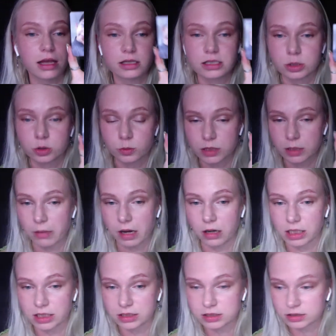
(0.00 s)
and Scoops are
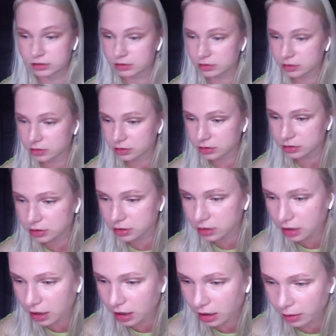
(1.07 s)
married.
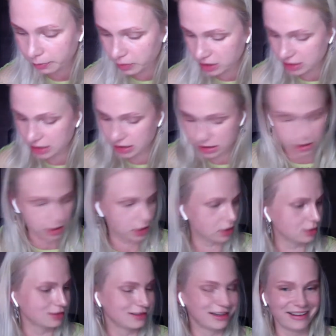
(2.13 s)
I'm missing something.
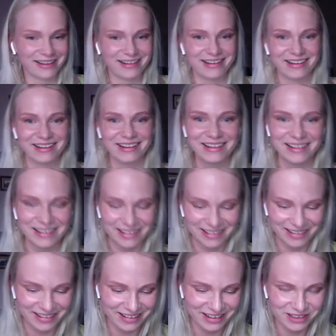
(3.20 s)

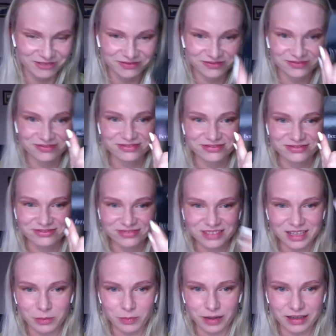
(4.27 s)

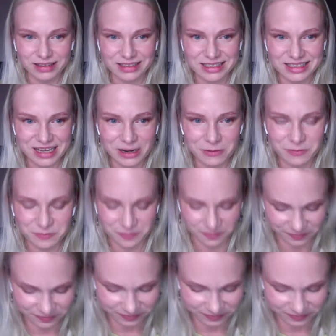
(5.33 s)
And back is saying.